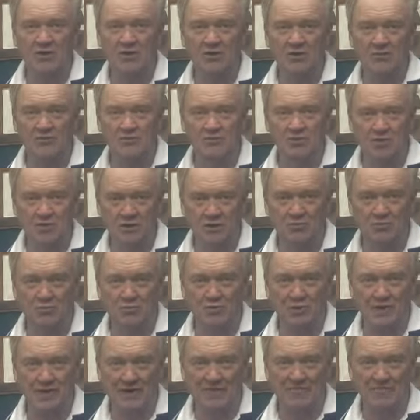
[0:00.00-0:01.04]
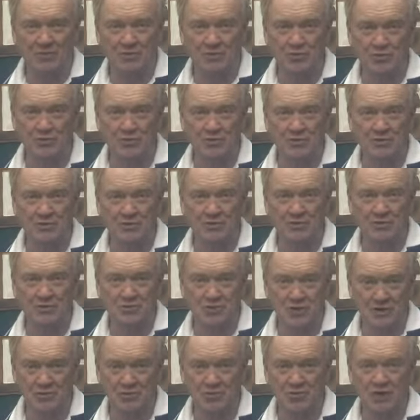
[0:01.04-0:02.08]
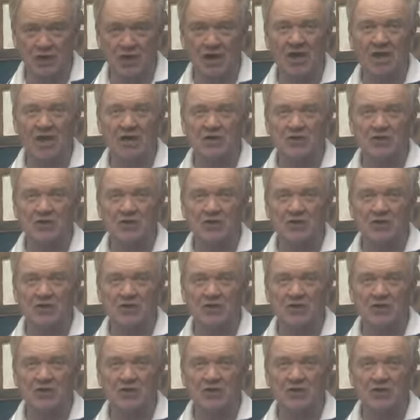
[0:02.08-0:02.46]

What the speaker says: on Central Avenue to continue